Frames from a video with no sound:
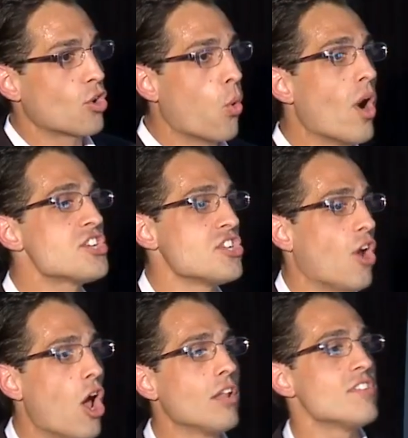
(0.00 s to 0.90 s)
question
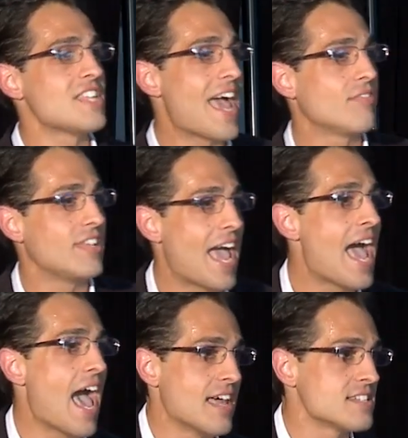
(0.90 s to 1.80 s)
all of us have to
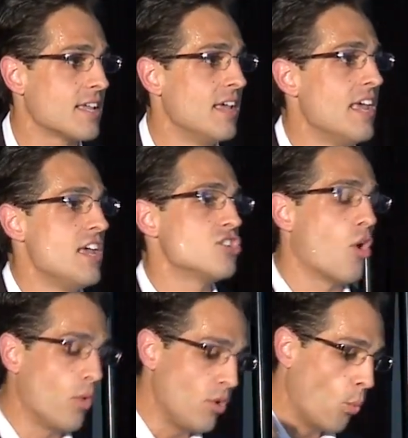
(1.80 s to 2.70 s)
ask is, are
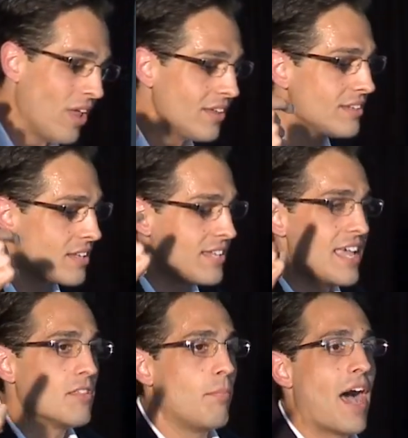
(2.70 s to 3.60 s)
we willing to take
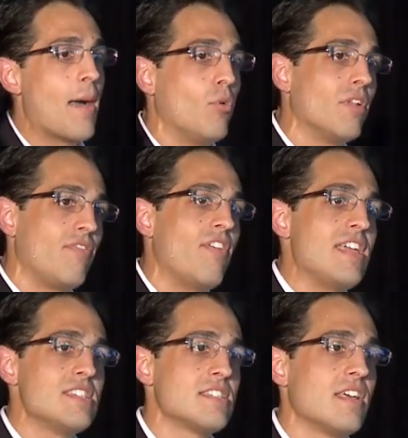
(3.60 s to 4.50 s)
the Bible at
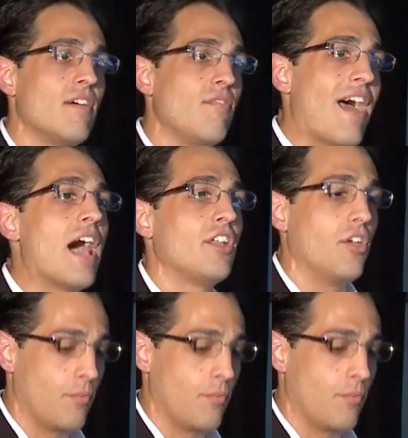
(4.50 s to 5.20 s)
face value?